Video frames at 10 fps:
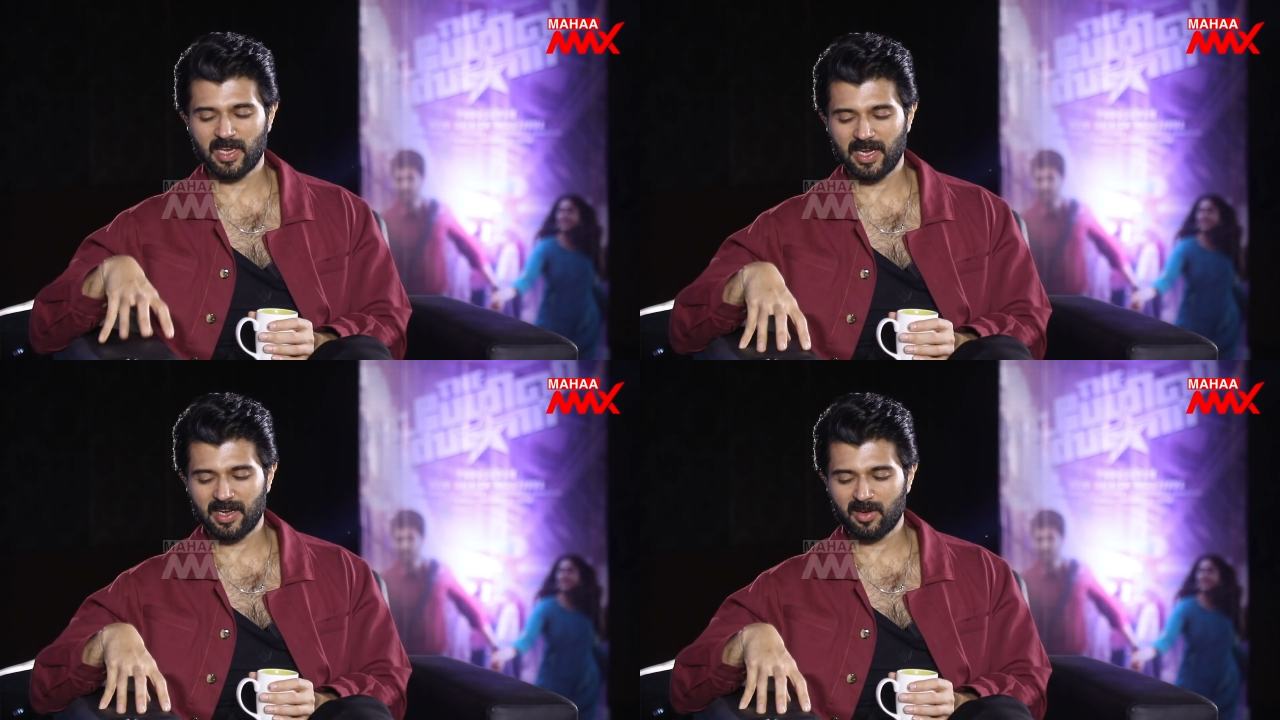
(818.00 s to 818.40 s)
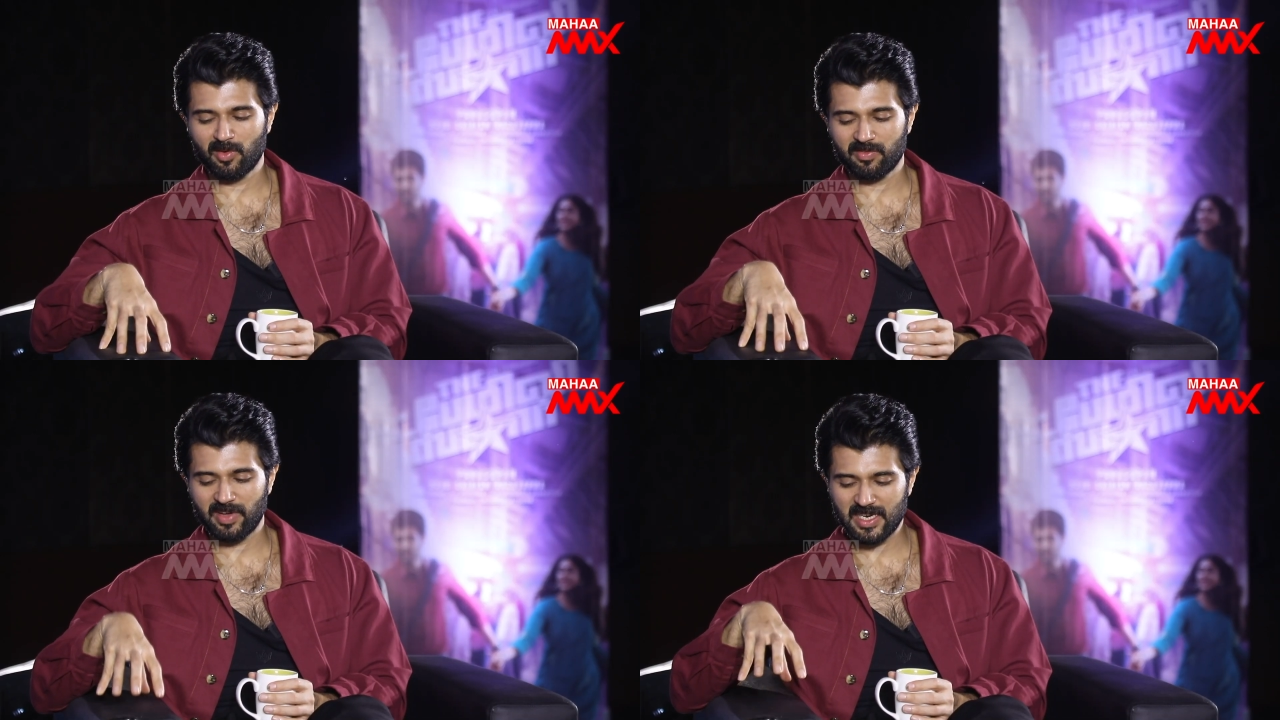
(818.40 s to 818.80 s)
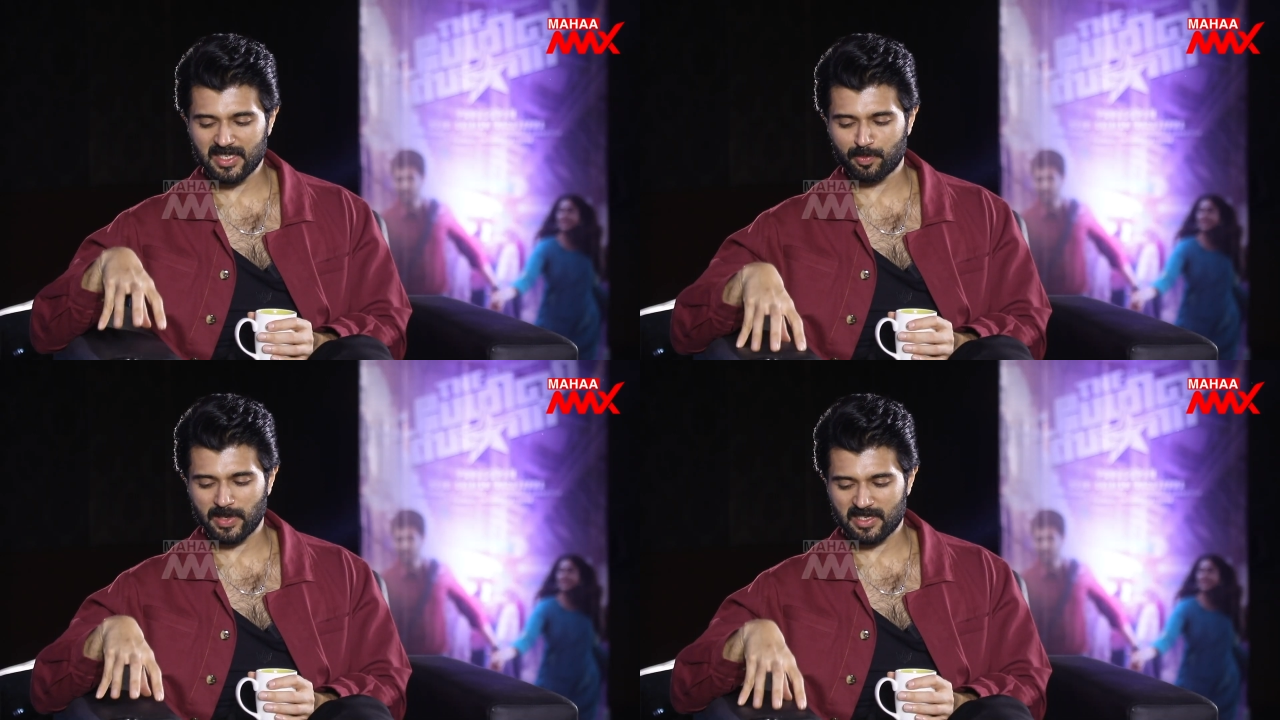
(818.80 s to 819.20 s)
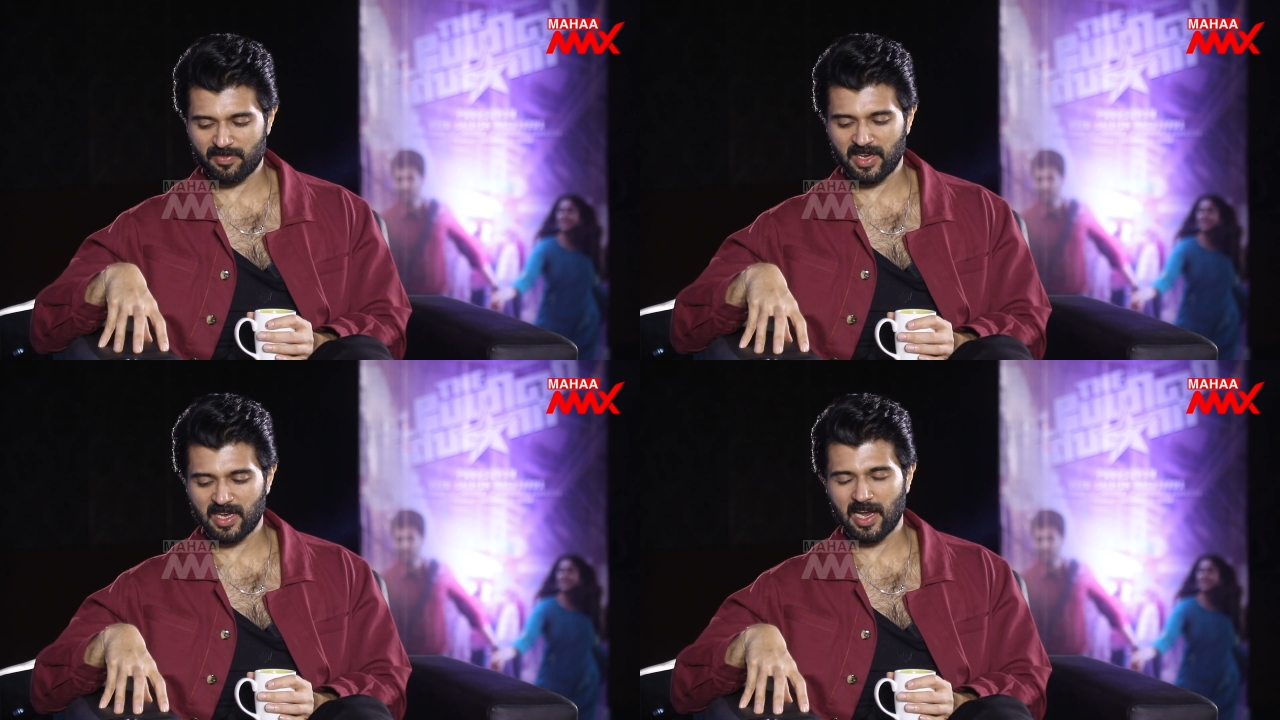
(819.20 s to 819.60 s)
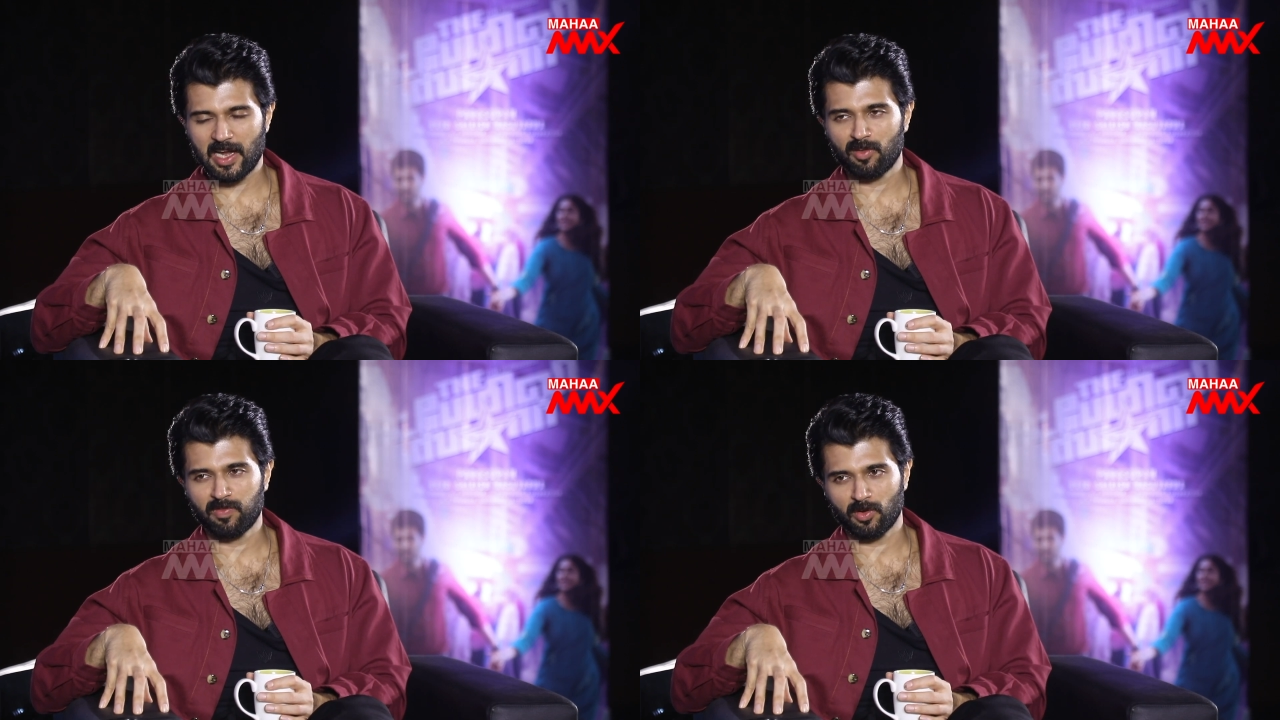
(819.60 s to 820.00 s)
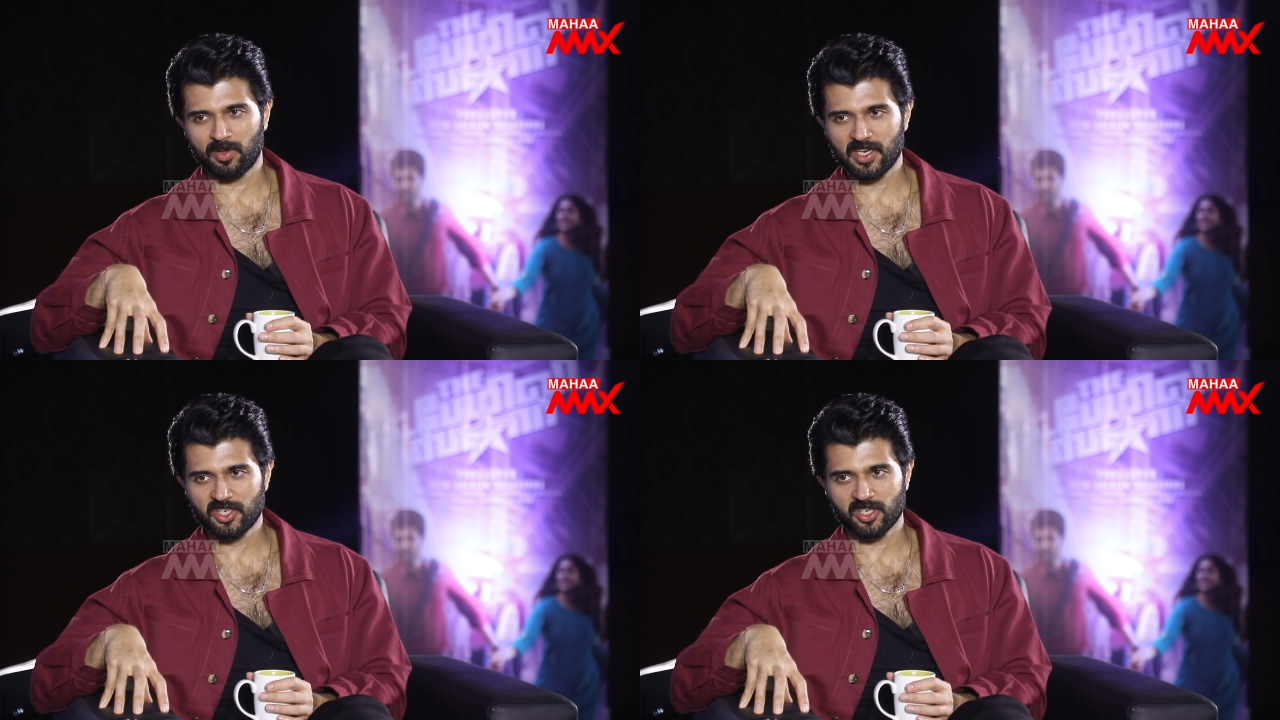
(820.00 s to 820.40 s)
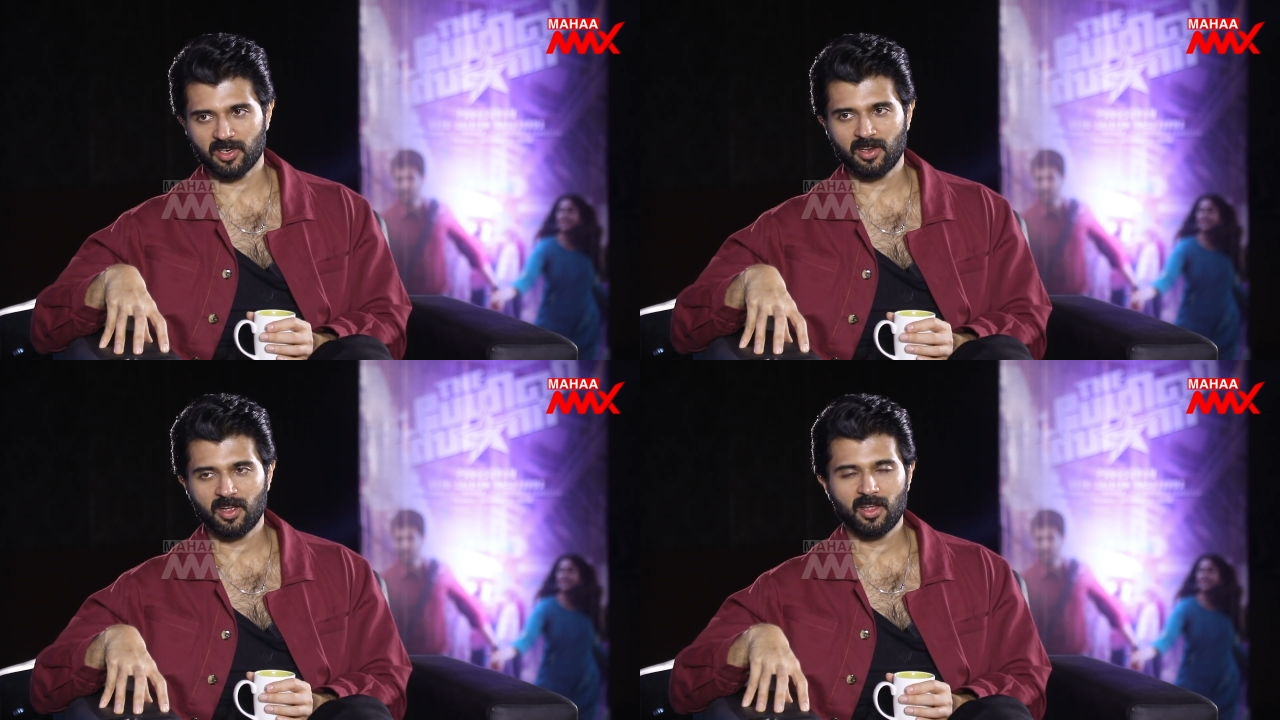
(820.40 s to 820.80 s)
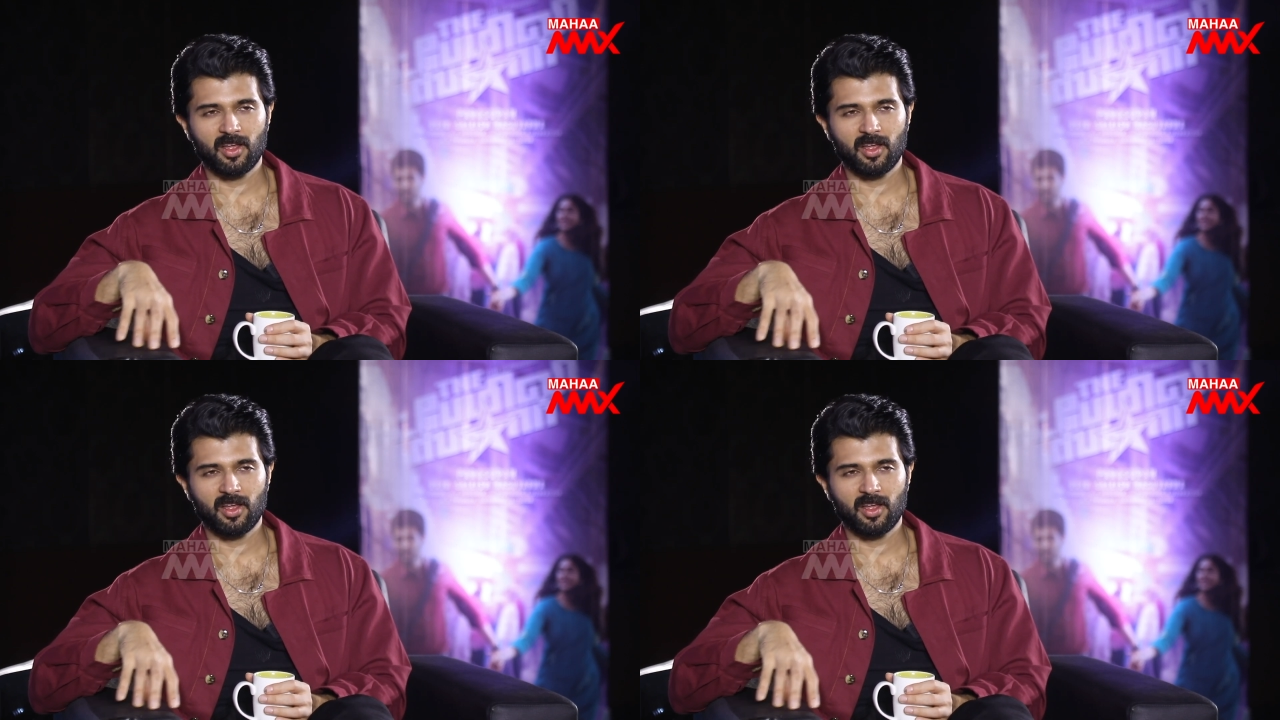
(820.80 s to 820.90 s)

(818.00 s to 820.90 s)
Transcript: we needed one very specific kind of location